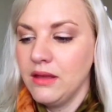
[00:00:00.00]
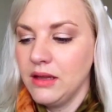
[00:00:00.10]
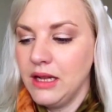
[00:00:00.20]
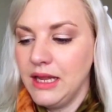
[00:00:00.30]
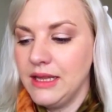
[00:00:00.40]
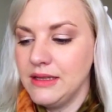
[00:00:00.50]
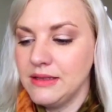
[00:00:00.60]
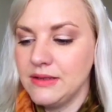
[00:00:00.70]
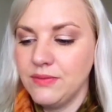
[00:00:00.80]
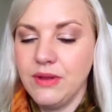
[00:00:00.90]

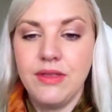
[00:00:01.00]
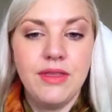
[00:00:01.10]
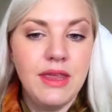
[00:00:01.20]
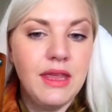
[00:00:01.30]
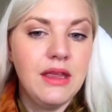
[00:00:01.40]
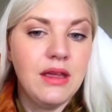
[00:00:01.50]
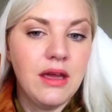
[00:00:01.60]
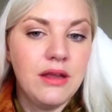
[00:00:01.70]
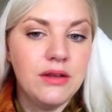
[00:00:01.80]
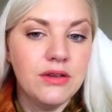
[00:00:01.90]
cleanse with the
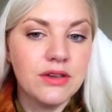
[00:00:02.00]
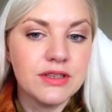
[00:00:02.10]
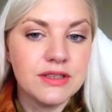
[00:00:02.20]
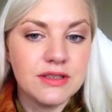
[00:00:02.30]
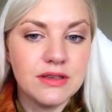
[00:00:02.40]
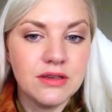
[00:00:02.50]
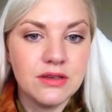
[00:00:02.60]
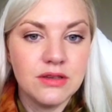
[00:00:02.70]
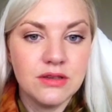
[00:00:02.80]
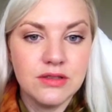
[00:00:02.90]
NYX
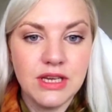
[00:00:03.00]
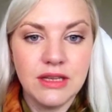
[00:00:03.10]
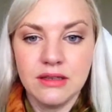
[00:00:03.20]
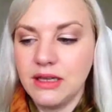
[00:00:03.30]
Gentle